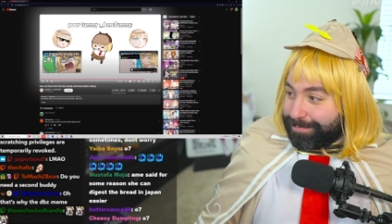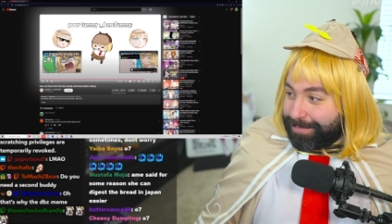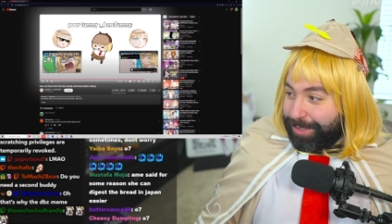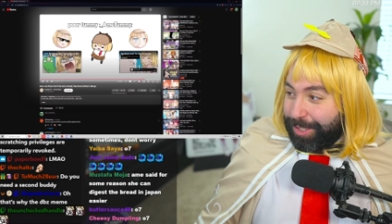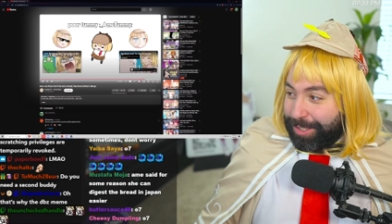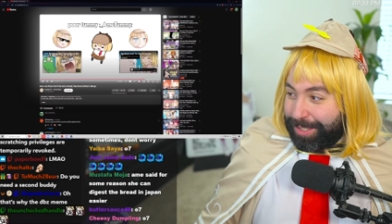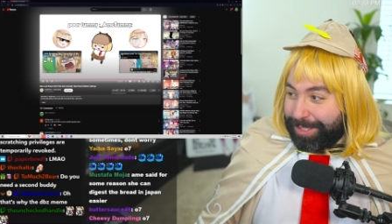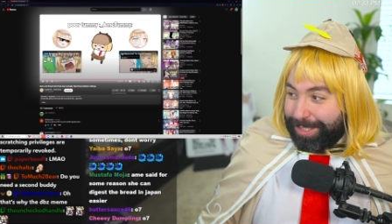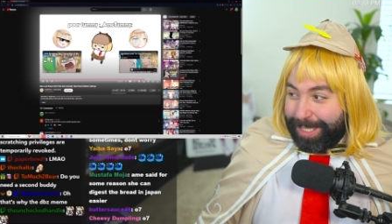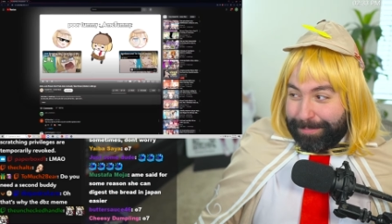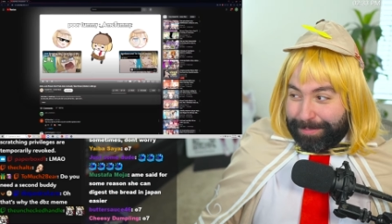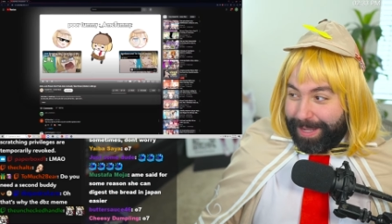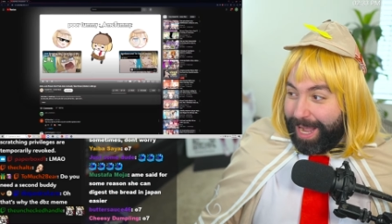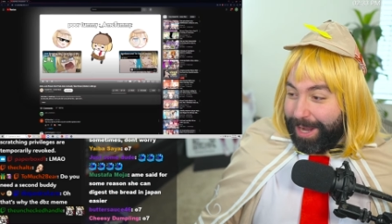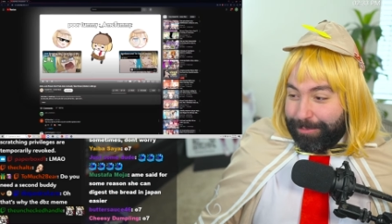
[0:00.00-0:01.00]
Good
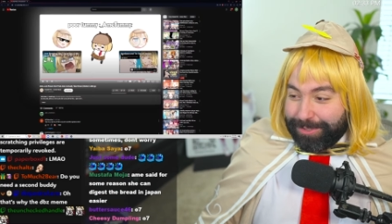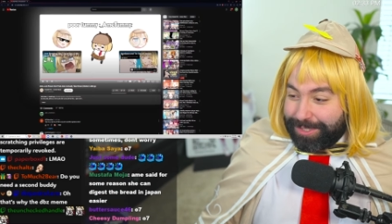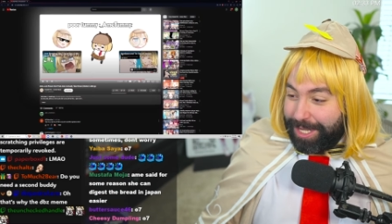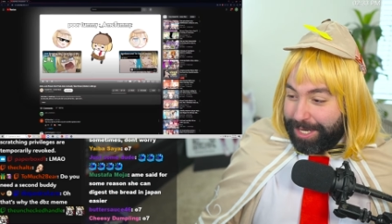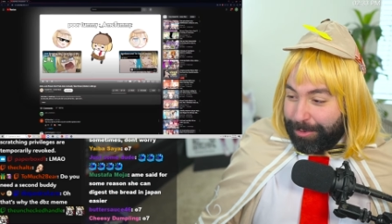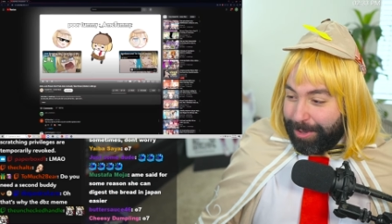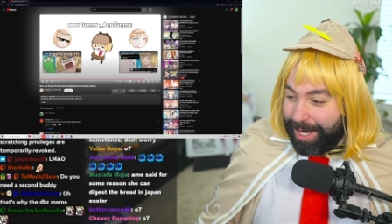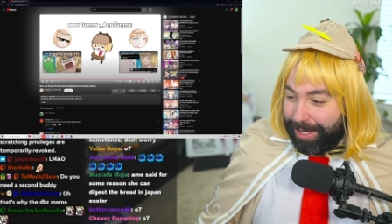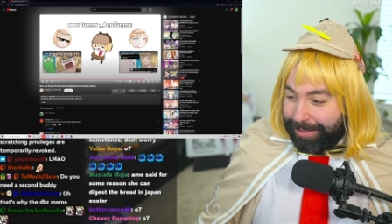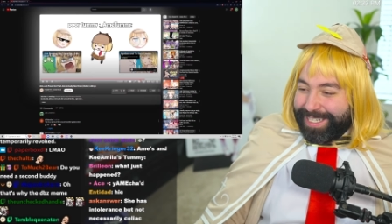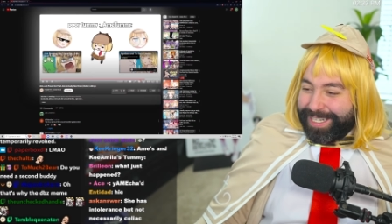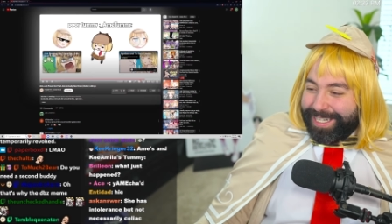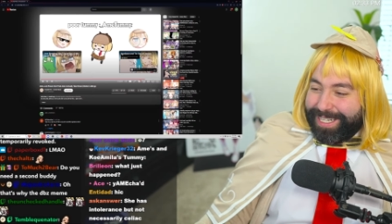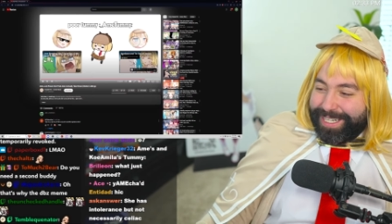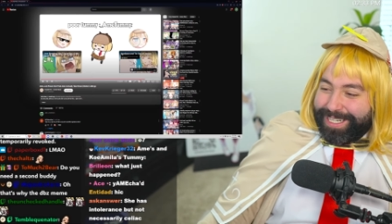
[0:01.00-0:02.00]
clip. I was not aware.
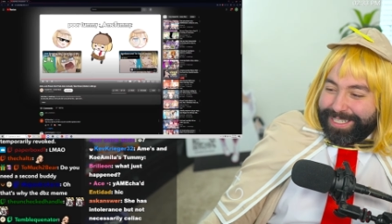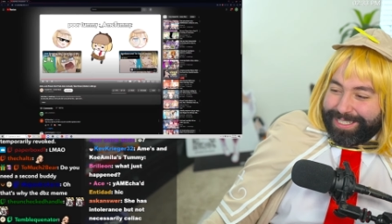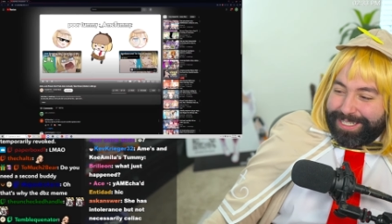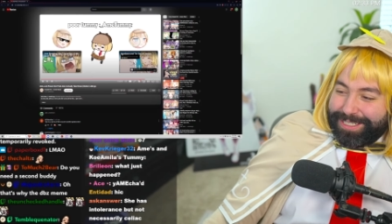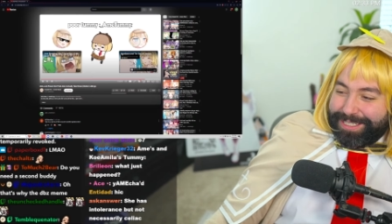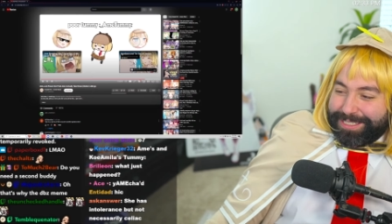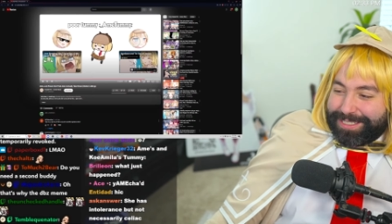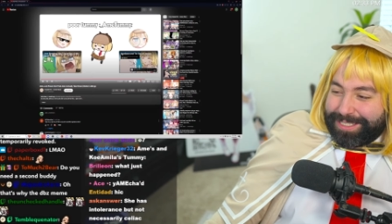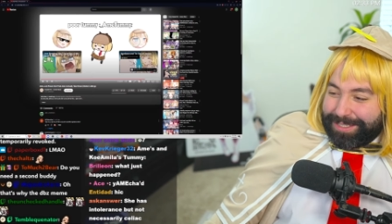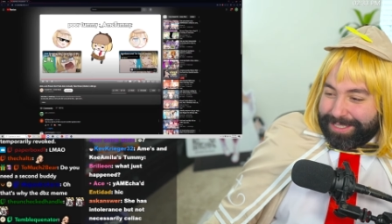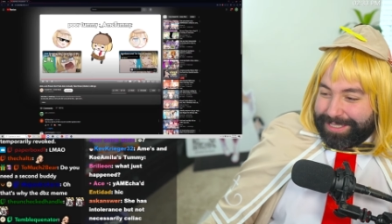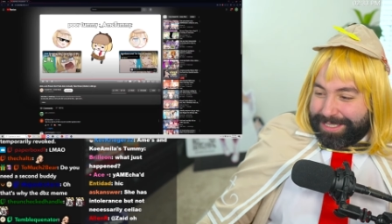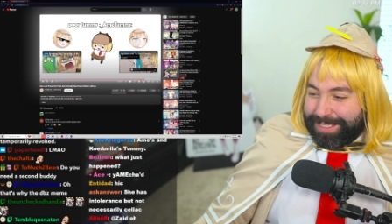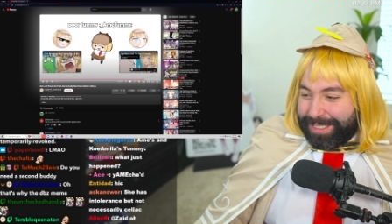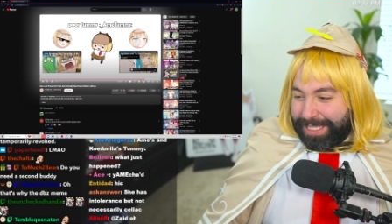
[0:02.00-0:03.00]
Uh, not
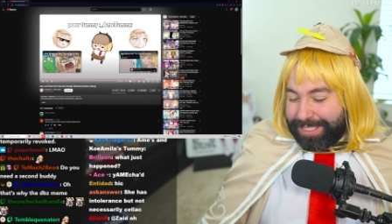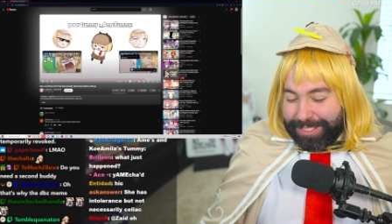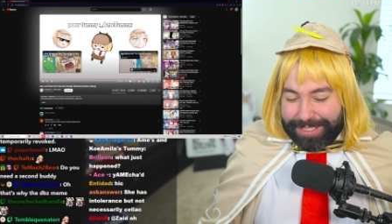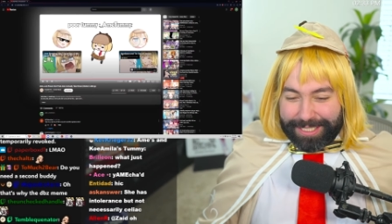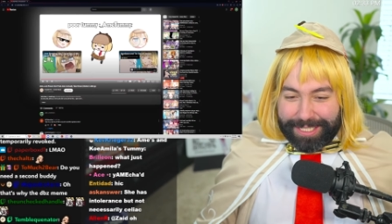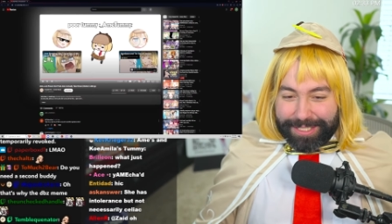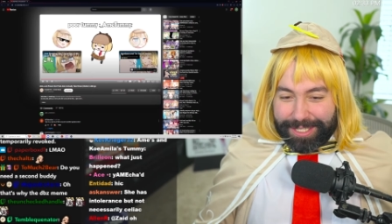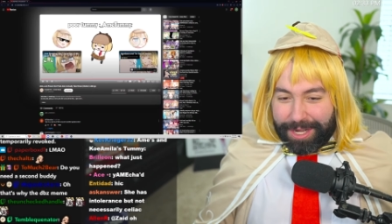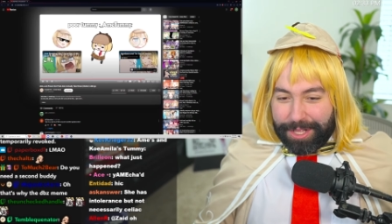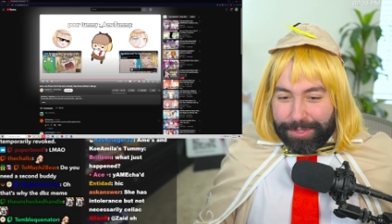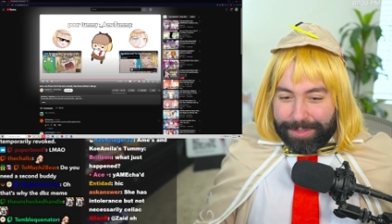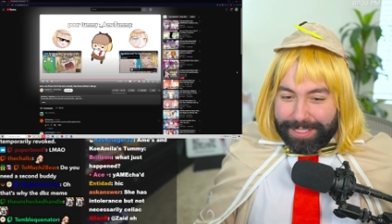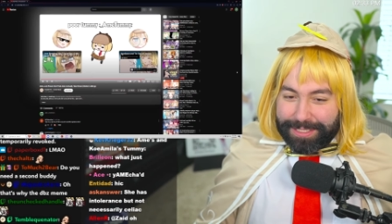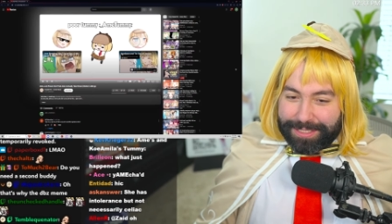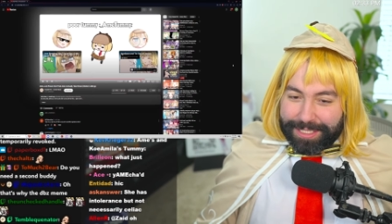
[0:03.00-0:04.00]
necessarily. Cel- it's just an
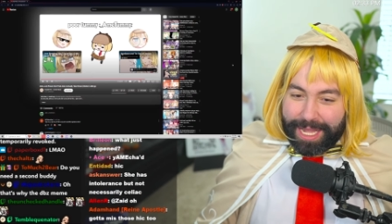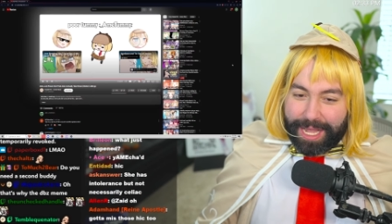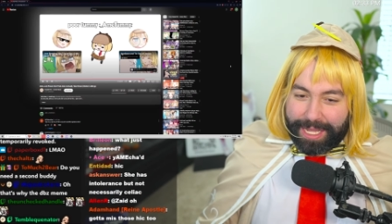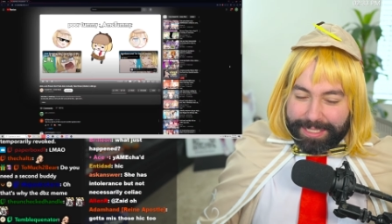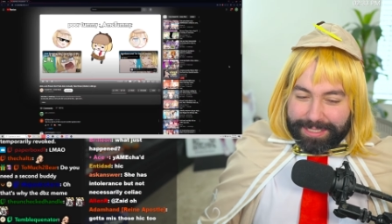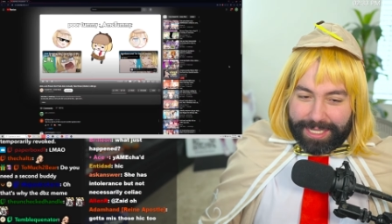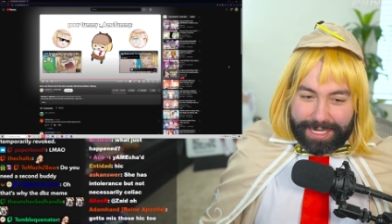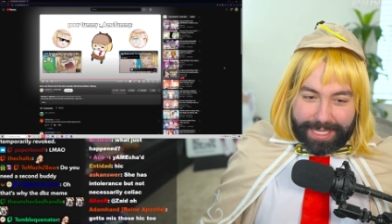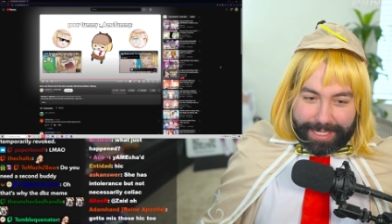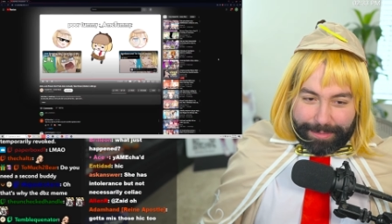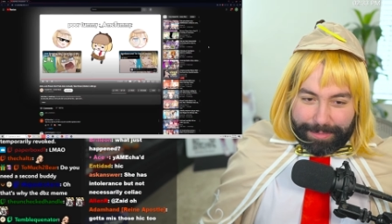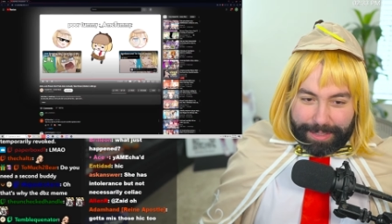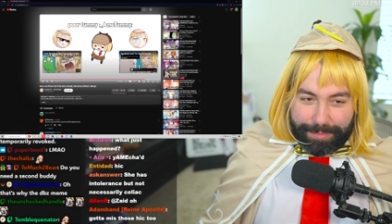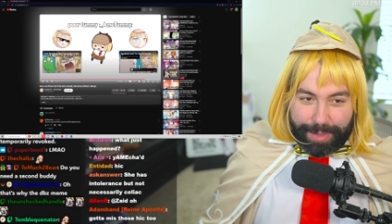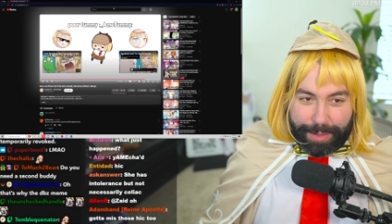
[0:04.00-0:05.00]
intolerance. Yeah, it's kind of like
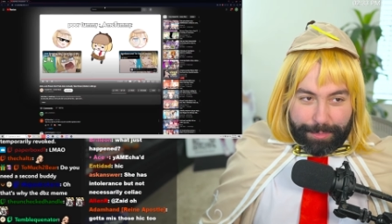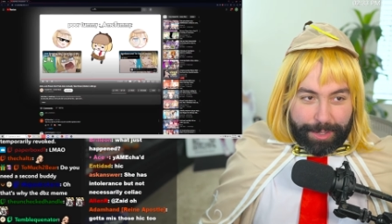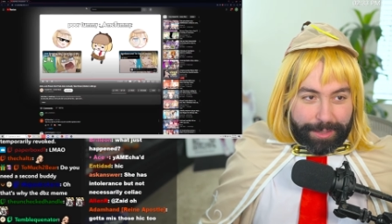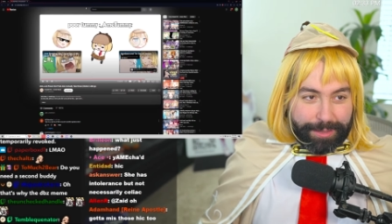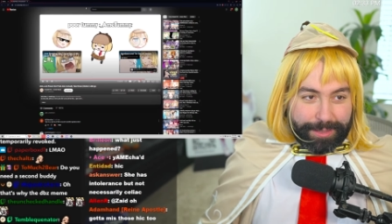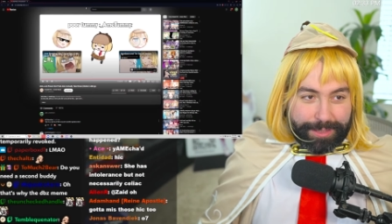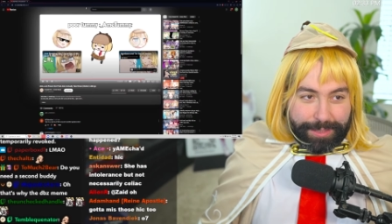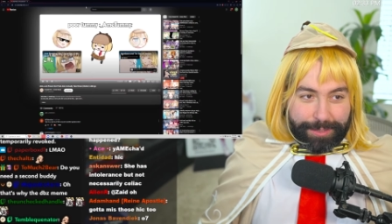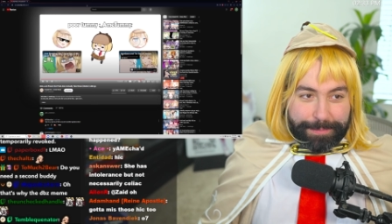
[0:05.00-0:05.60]
my, my, brother too.